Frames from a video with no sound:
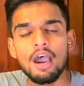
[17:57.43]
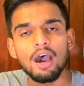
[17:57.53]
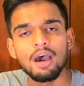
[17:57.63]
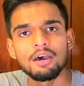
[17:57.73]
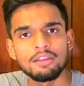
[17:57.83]

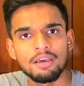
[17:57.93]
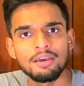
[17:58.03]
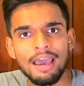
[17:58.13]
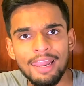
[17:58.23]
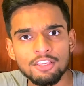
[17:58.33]

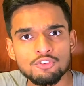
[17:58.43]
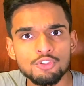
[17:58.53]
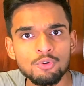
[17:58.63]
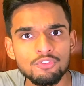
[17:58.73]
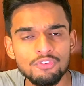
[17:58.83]
Alex
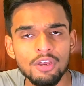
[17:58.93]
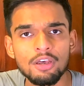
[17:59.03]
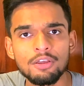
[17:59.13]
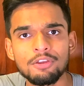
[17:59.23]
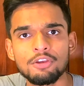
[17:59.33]
Jones'
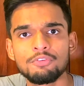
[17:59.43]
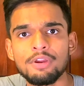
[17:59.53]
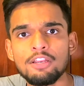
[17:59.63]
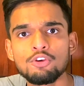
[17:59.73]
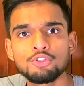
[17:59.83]

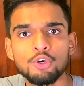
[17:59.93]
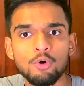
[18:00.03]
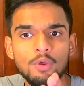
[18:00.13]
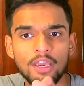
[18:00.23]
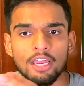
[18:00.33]
radio show,